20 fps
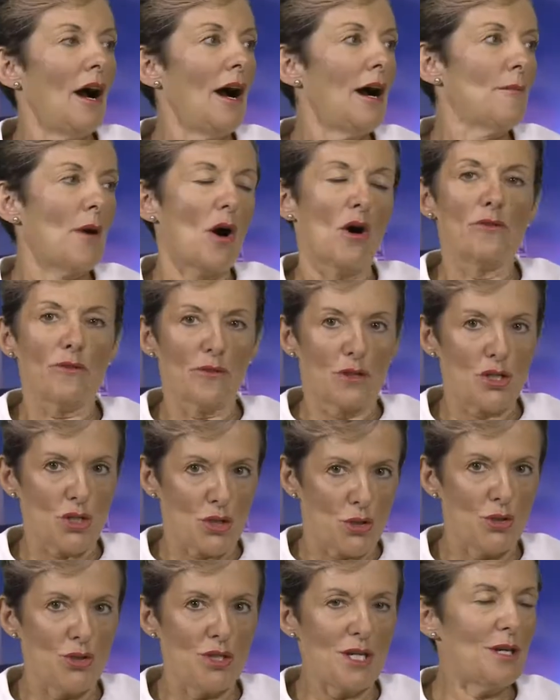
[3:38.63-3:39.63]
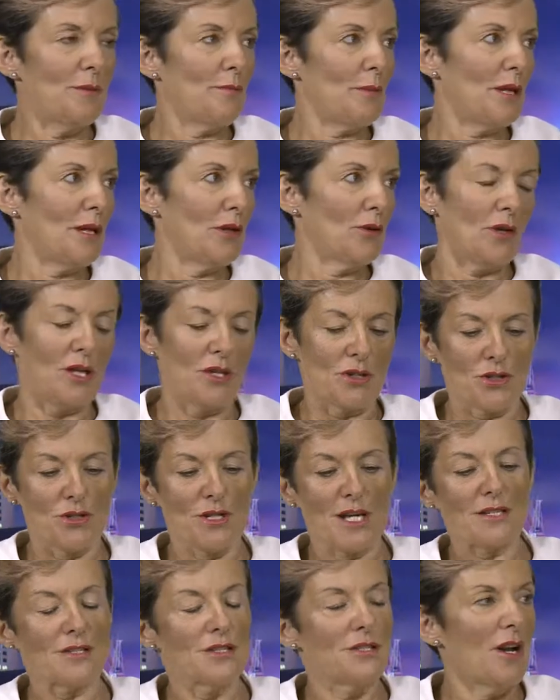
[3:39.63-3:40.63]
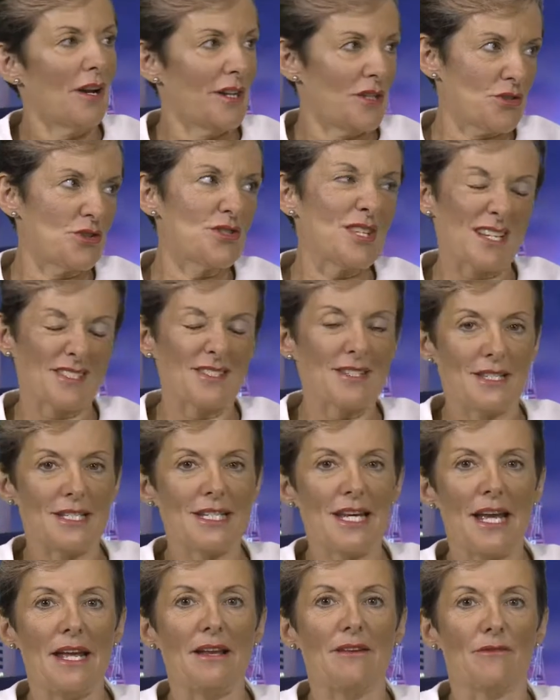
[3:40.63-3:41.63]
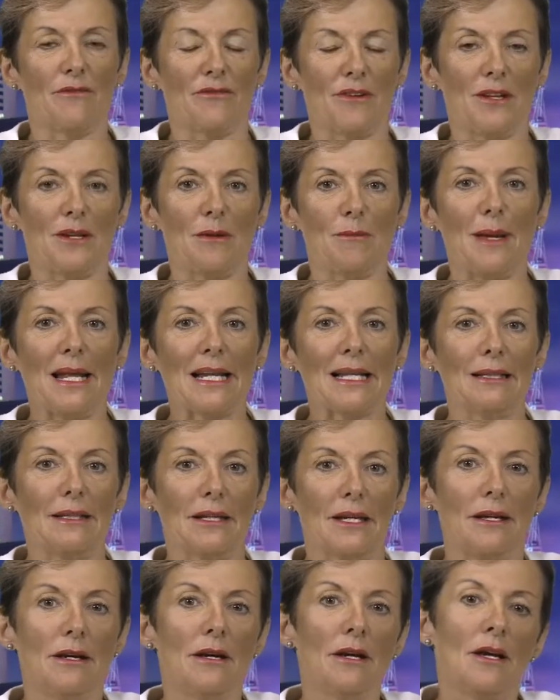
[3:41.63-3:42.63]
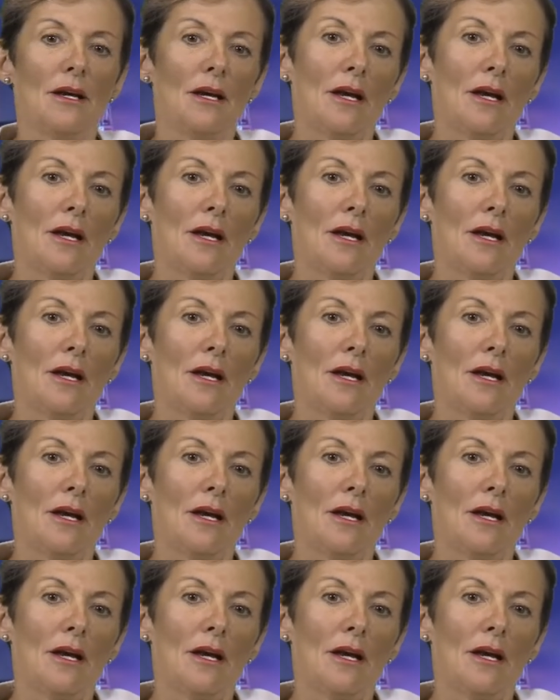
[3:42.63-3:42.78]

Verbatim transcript: um, over a two-year period, two thousand nine to two thousand ten, fundamentally,